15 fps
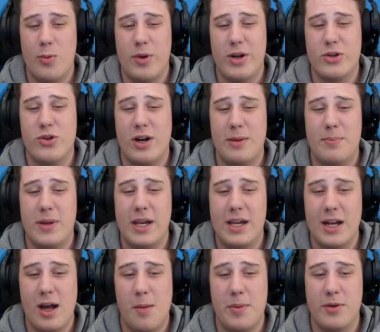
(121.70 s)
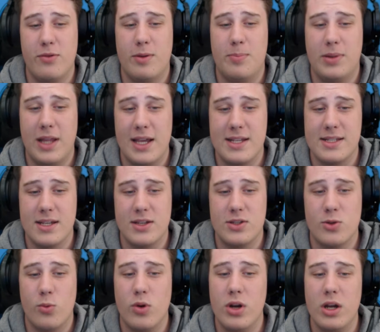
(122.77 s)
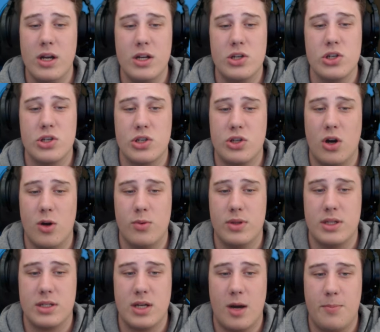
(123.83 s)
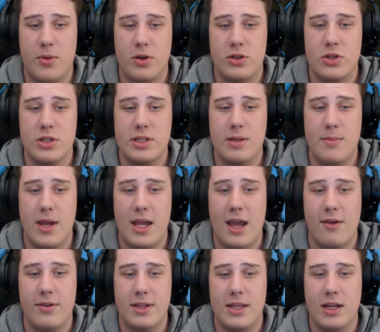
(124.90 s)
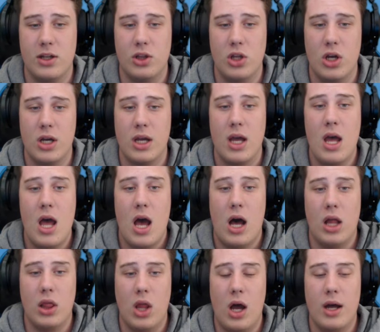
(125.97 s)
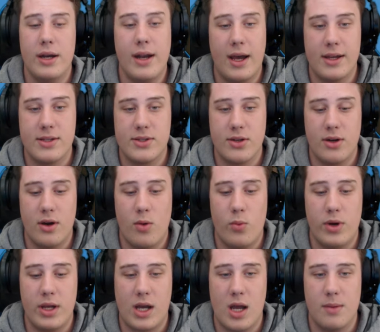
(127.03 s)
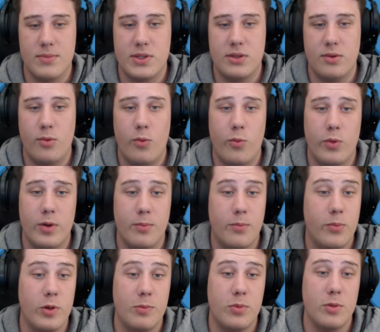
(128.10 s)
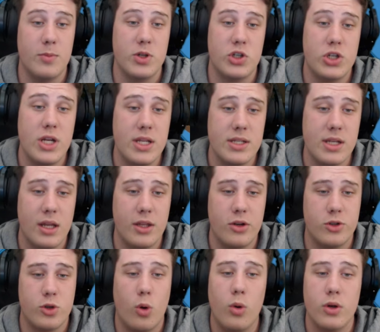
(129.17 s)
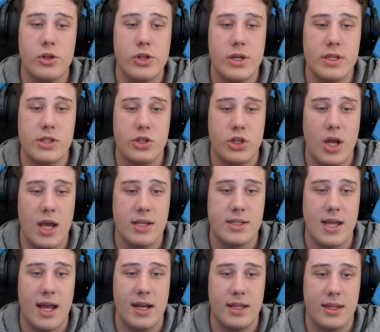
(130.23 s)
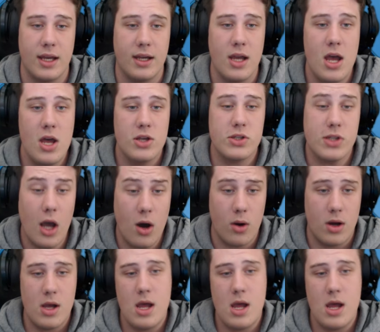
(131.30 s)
when you're trying to pick it up and replace it. So we're going to just start with the top part just to make everything look a lot nicer when it comes to when we put machines on there, torches, chests, anything. So